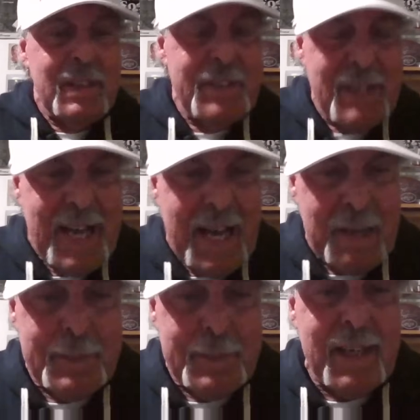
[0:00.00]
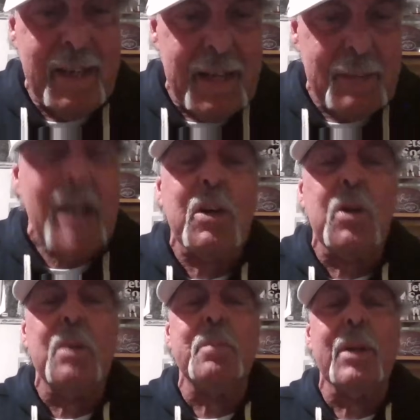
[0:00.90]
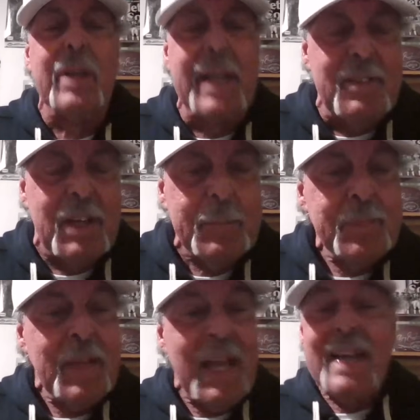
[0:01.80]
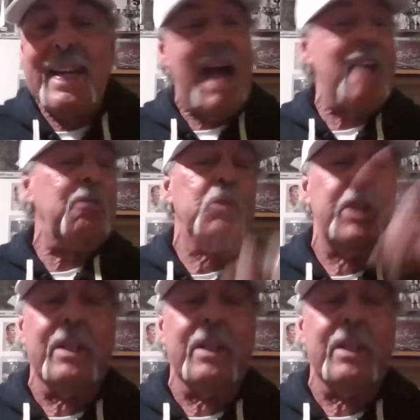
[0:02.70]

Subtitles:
You got to be kidding. I couldn't believe it. And that really